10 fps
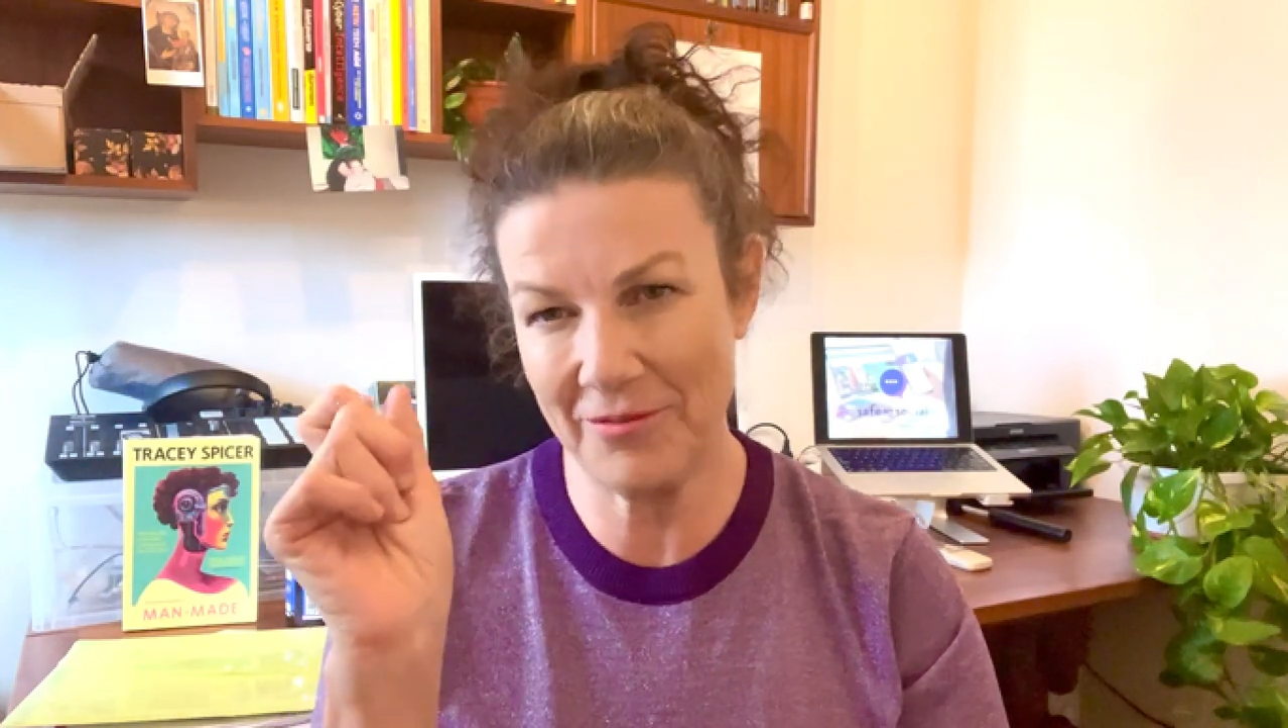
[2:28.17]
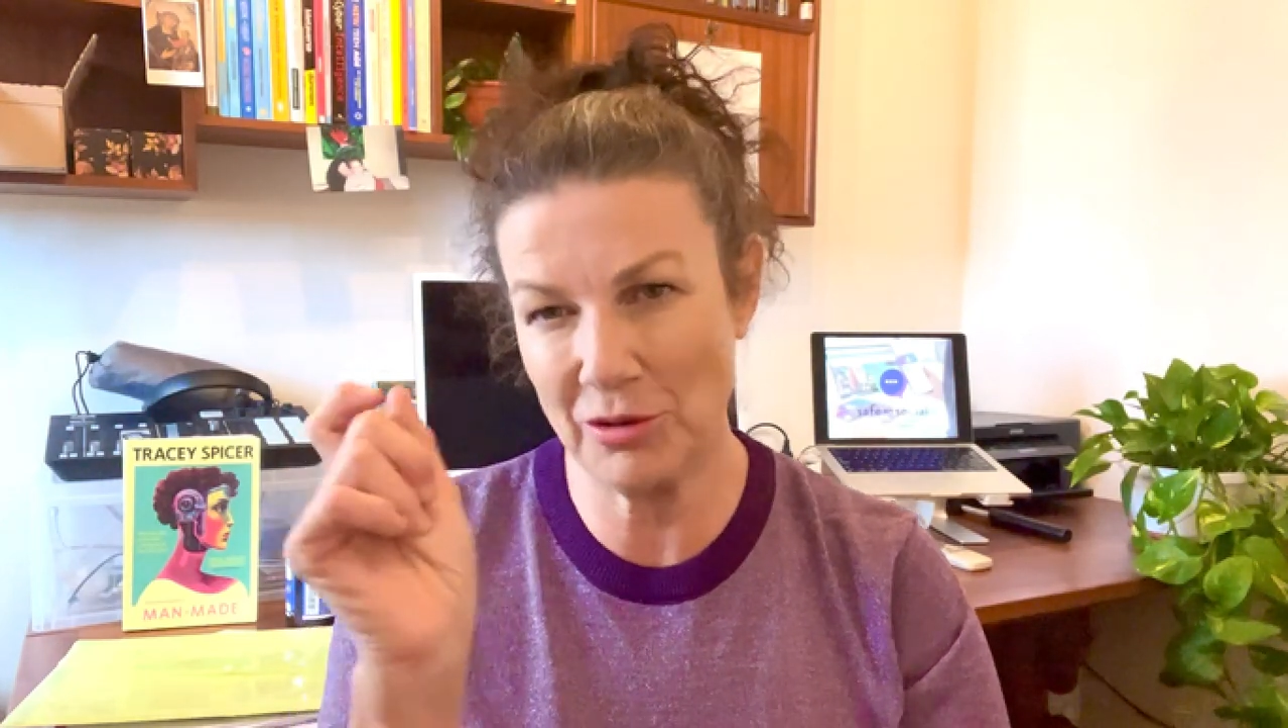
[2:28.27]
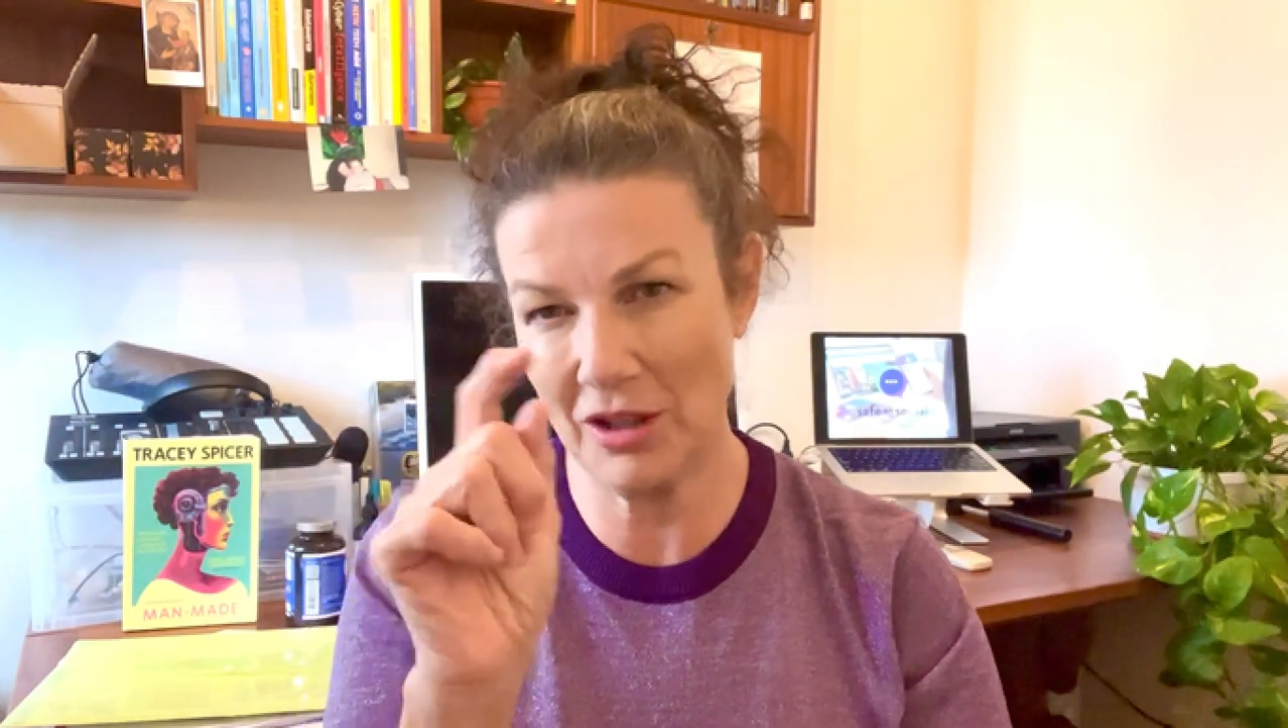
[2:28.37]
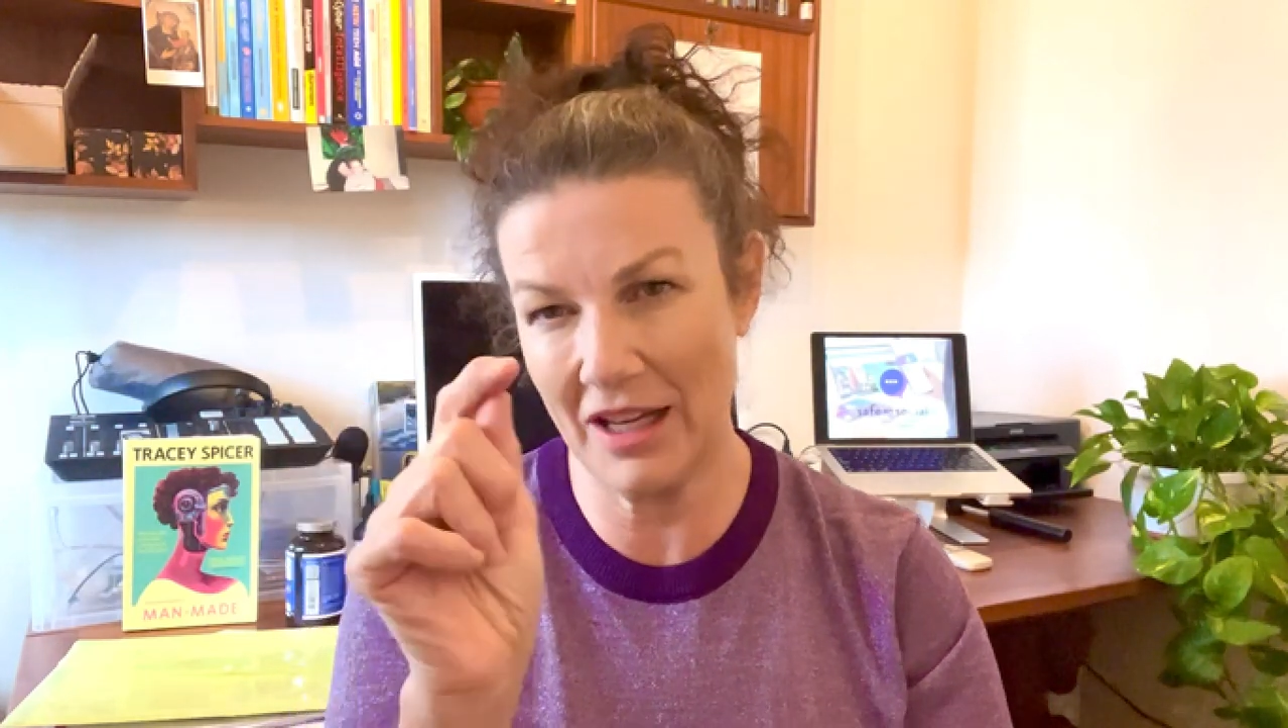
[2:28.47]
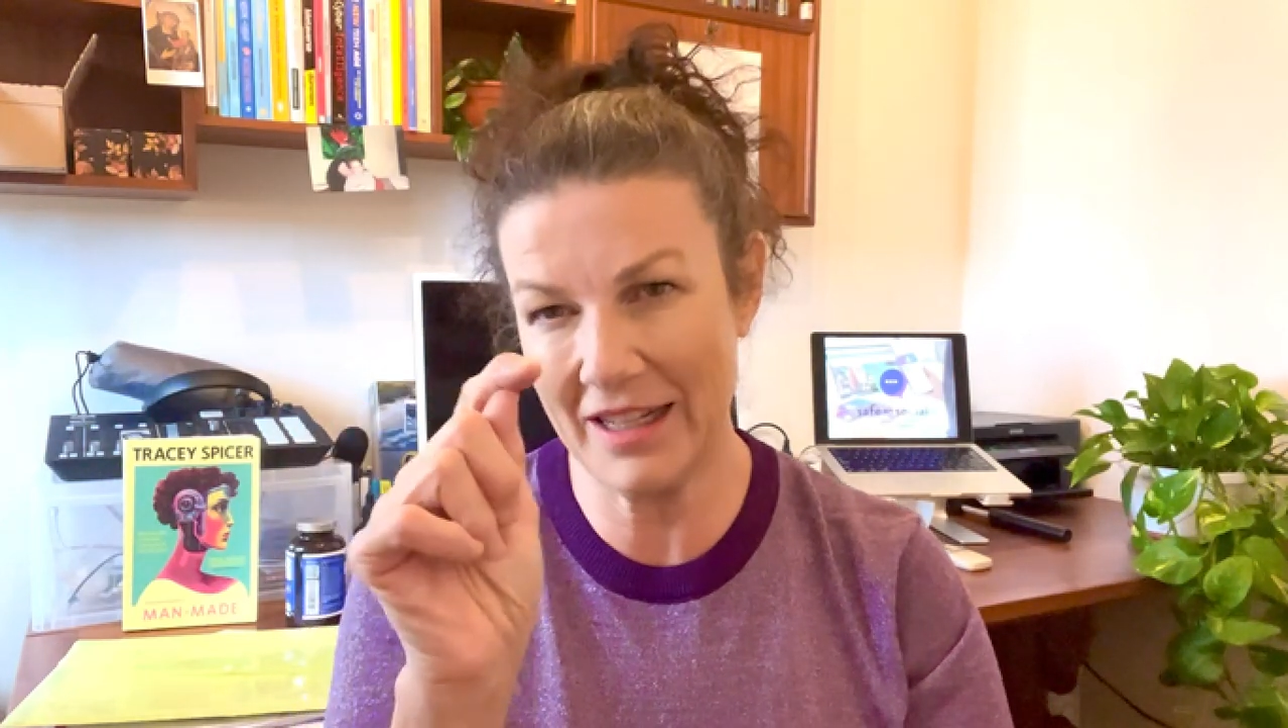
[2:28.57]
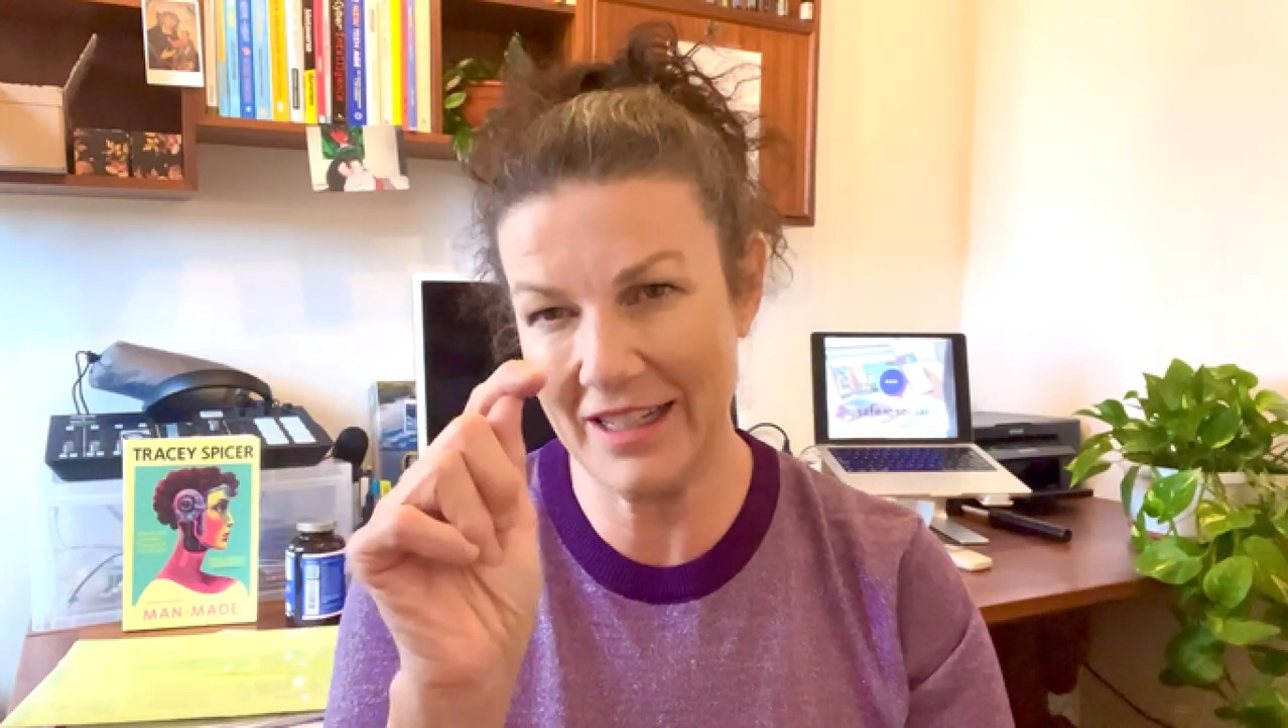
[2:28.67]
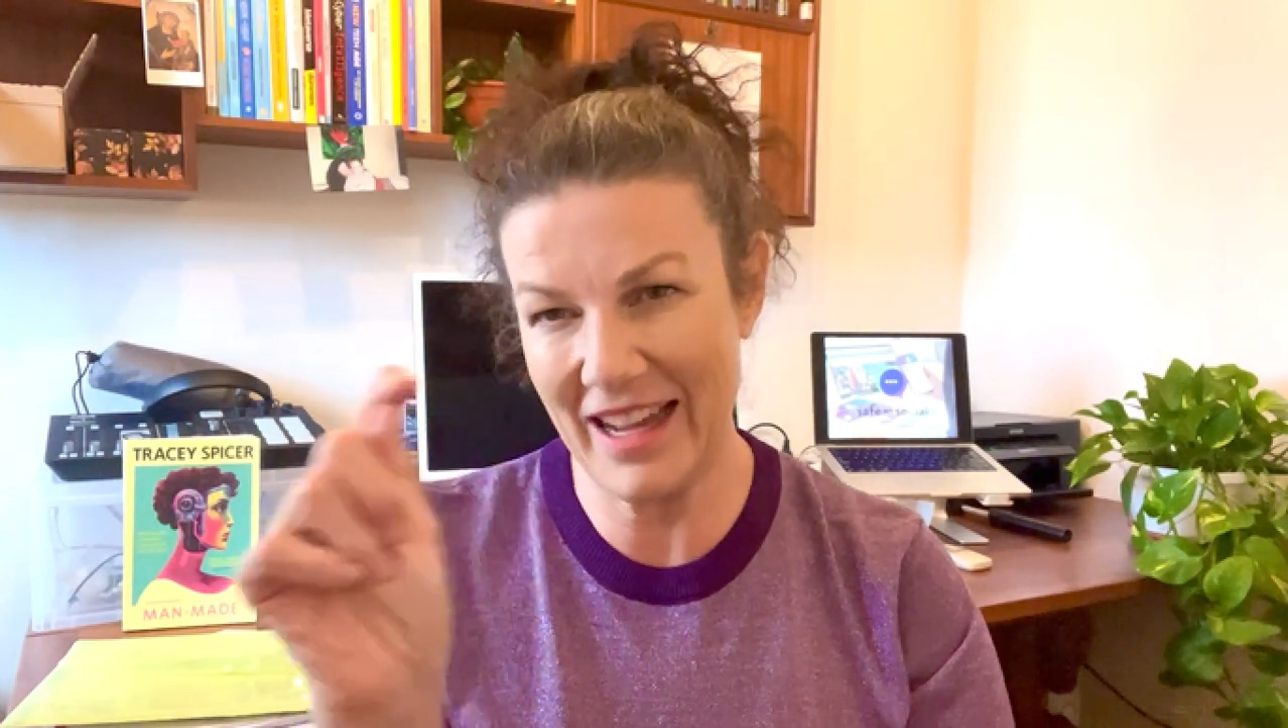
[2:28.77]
put like an